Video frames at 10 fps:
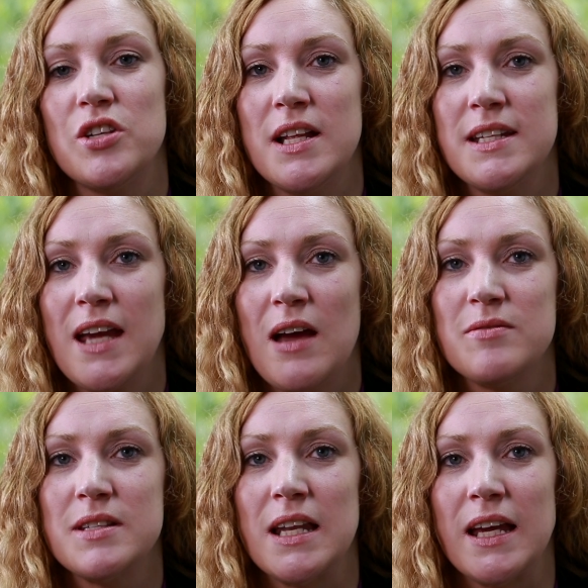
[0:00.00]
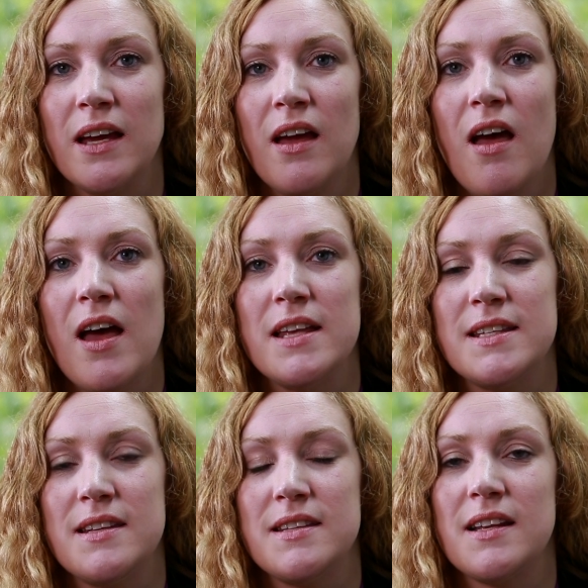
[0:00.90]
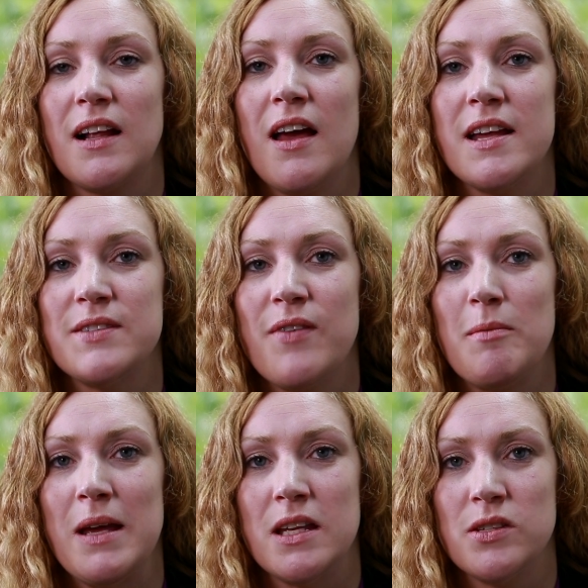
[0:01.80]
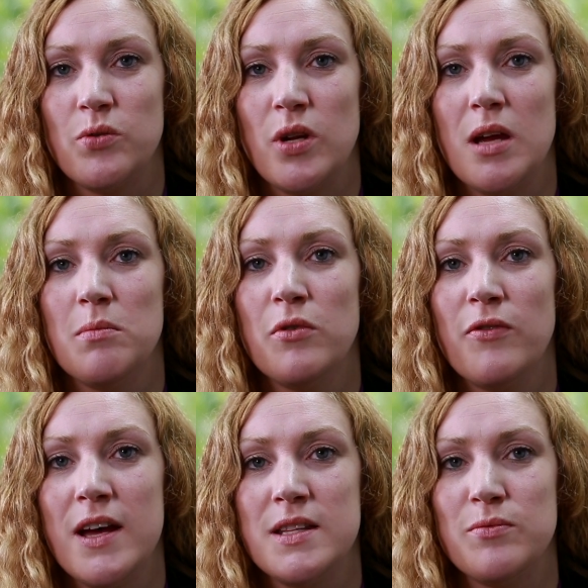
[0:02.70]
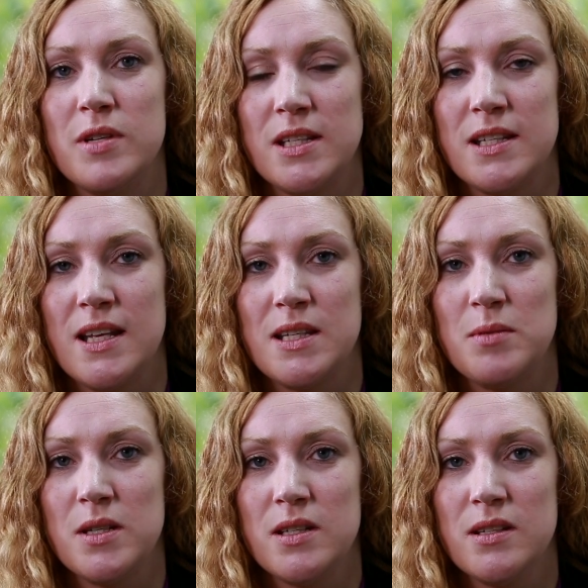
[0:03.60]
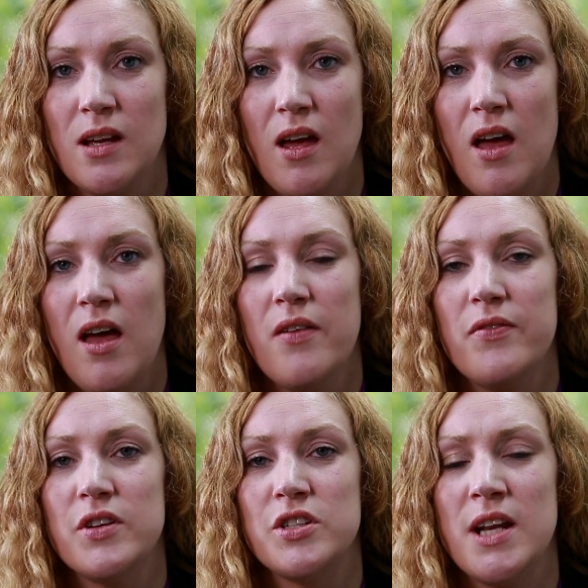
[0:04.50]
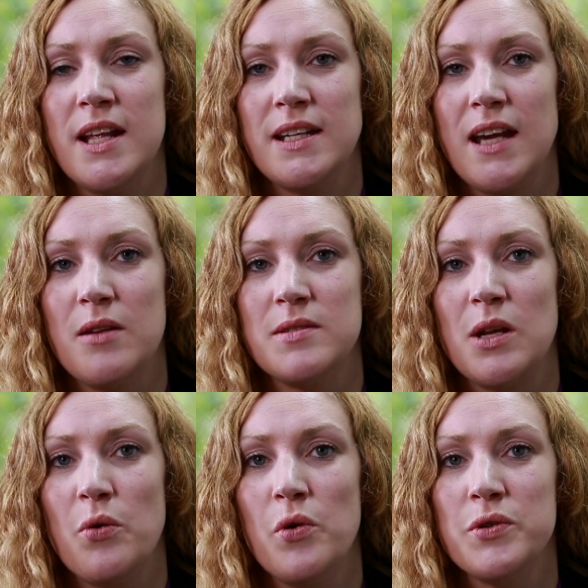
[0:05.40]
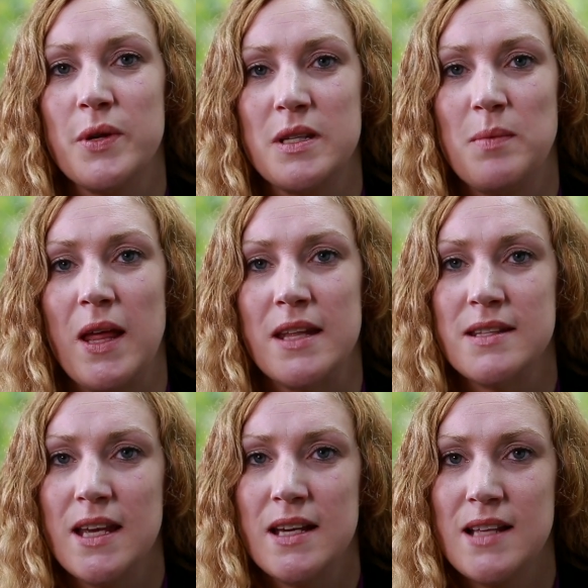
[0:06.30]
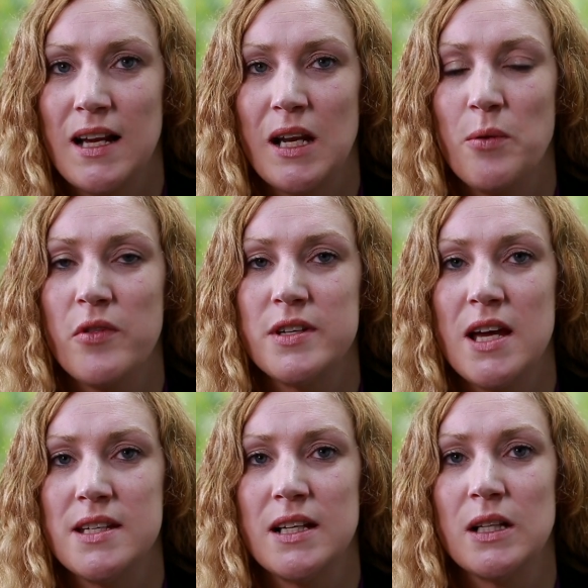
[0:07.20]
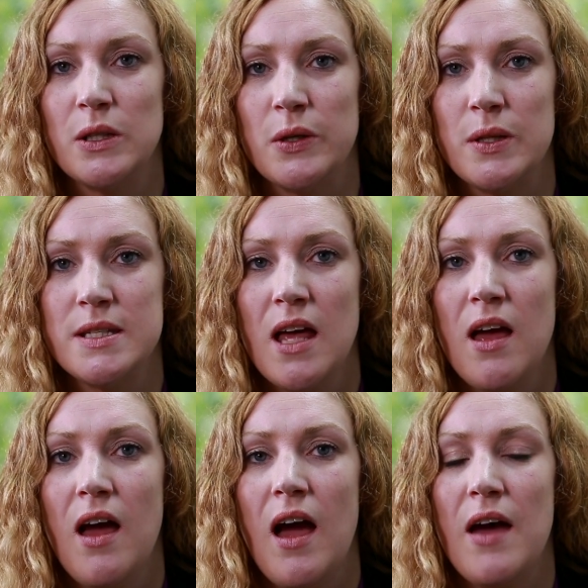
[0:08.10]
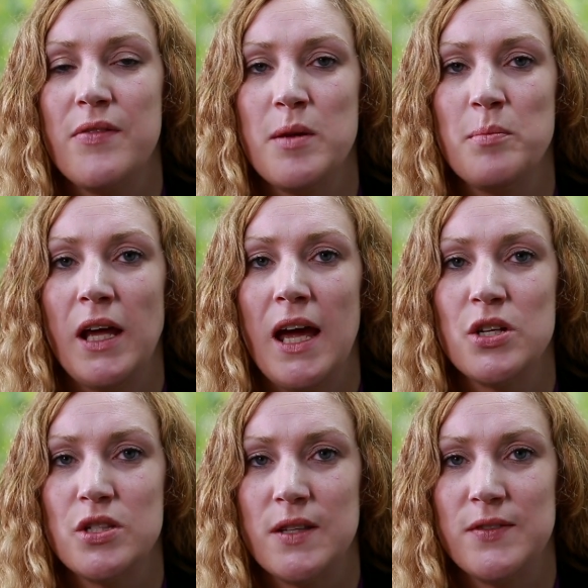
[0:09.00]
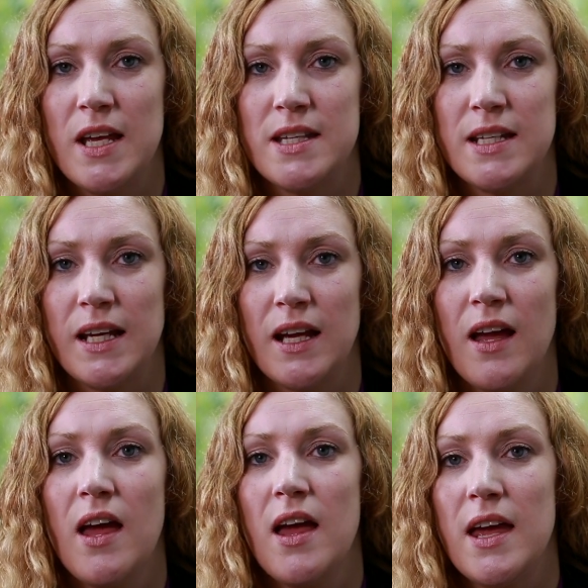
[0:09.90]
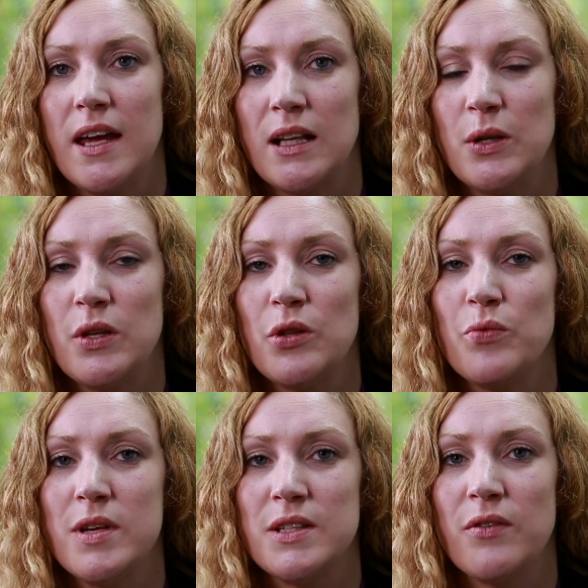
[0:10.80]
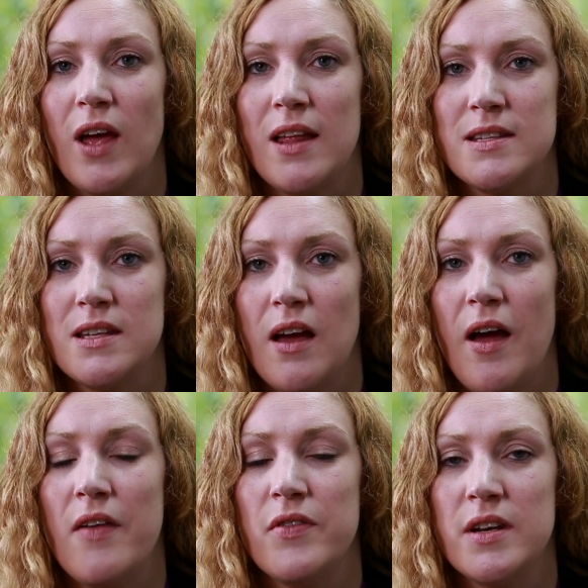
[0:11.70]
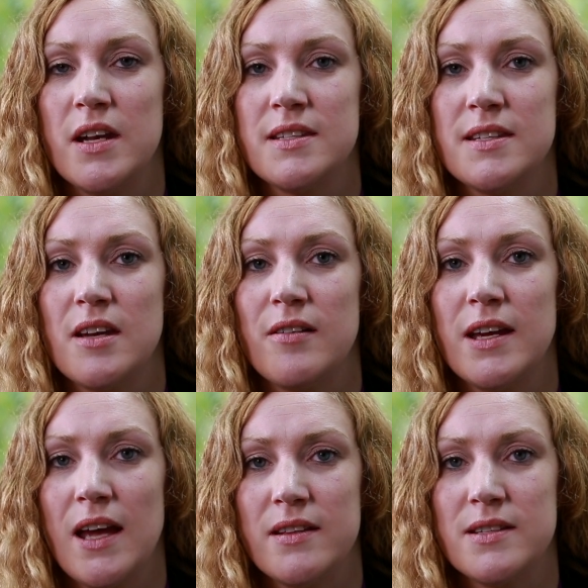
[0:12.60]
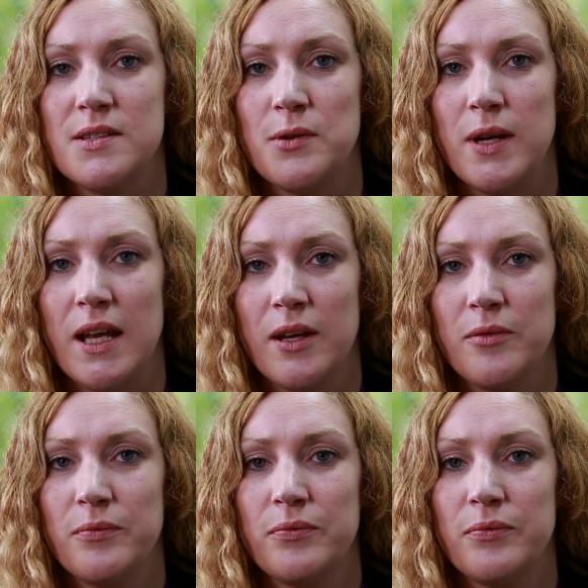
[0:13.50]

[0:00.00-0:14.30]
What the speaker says: Genetic counselling assesses a client's family history and provides a risk assessment. The genetic counsellor also explains exactly what the test includes and the implications of testing, including the risk of cancer and the necessary cancer screening.